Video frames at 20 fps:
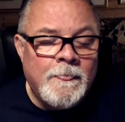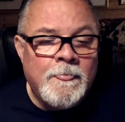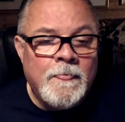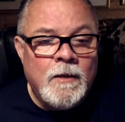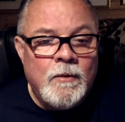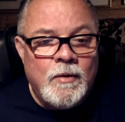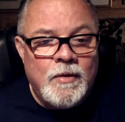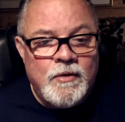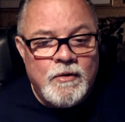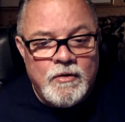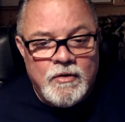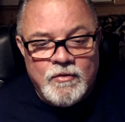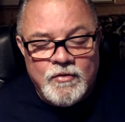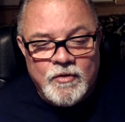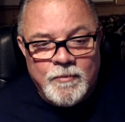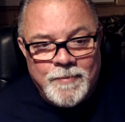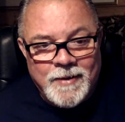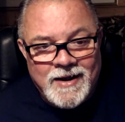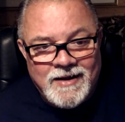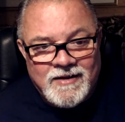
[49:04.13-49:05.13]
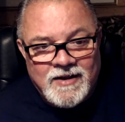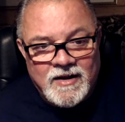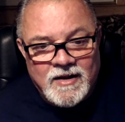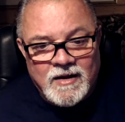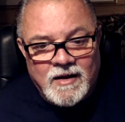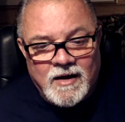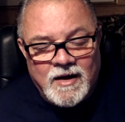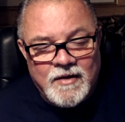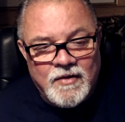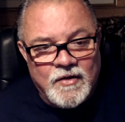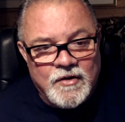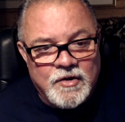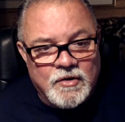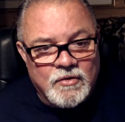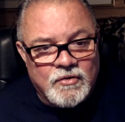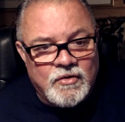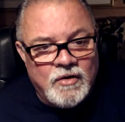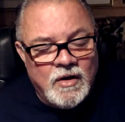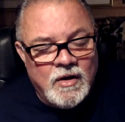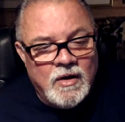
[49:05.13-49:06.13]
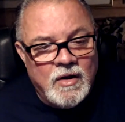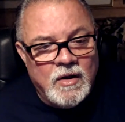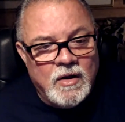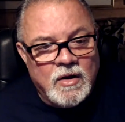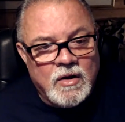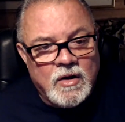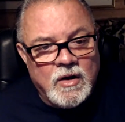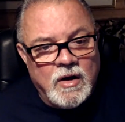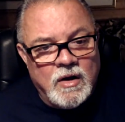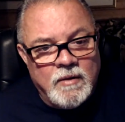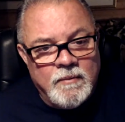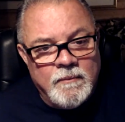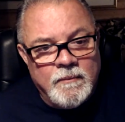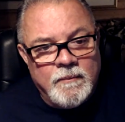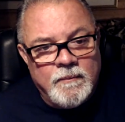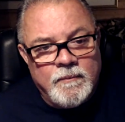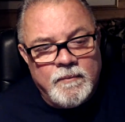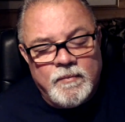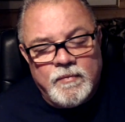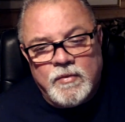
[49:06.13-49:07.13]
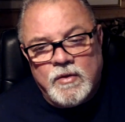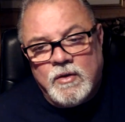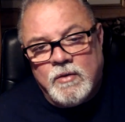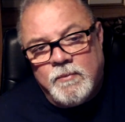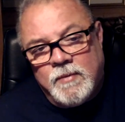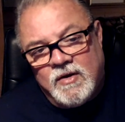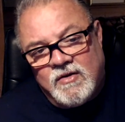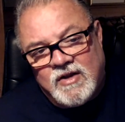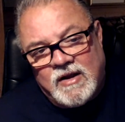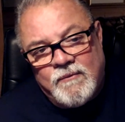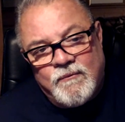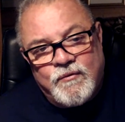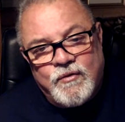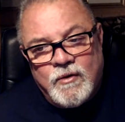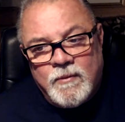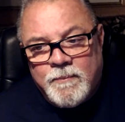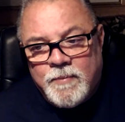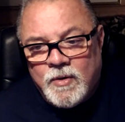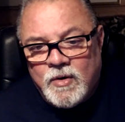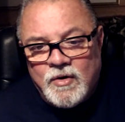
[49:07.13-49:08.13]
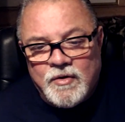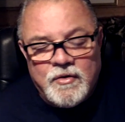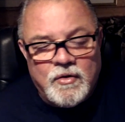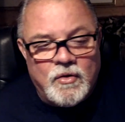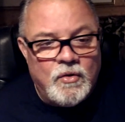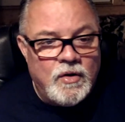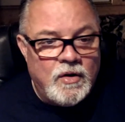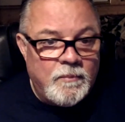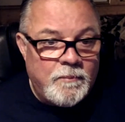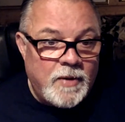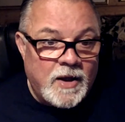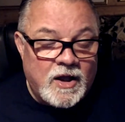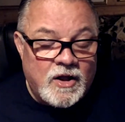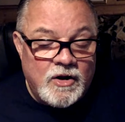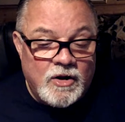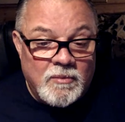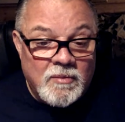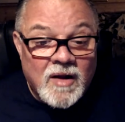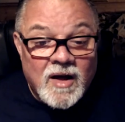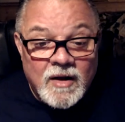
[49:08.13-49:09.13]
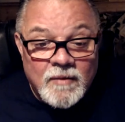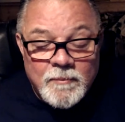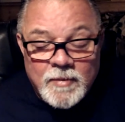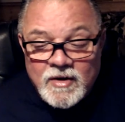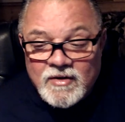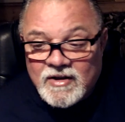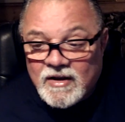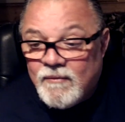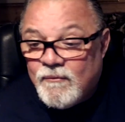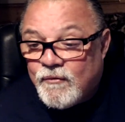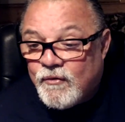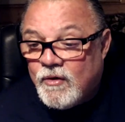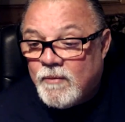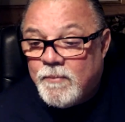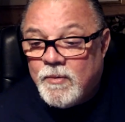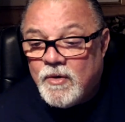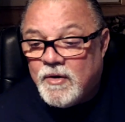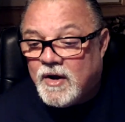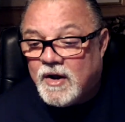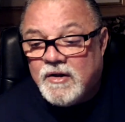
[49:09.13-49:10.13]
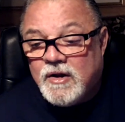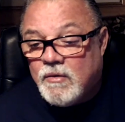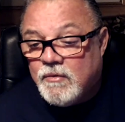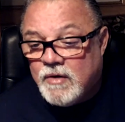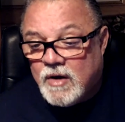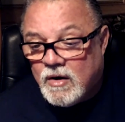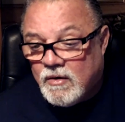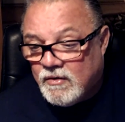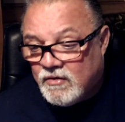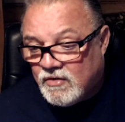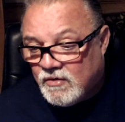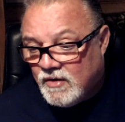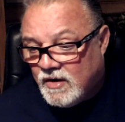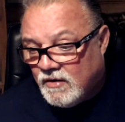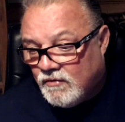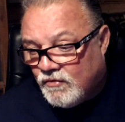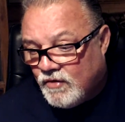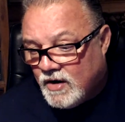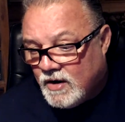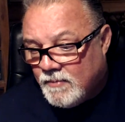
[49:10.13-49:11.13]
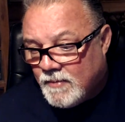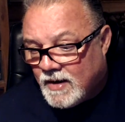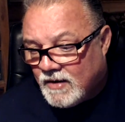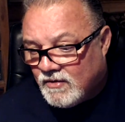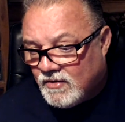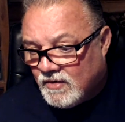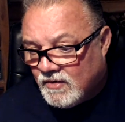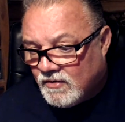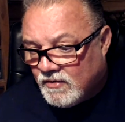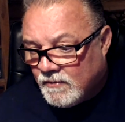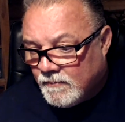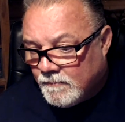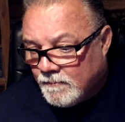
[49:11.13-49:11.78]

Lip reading: whether you're in the beating line, the dog's been sent for a bird, picking up line, been sent for a bird. I don't know. So it really matters.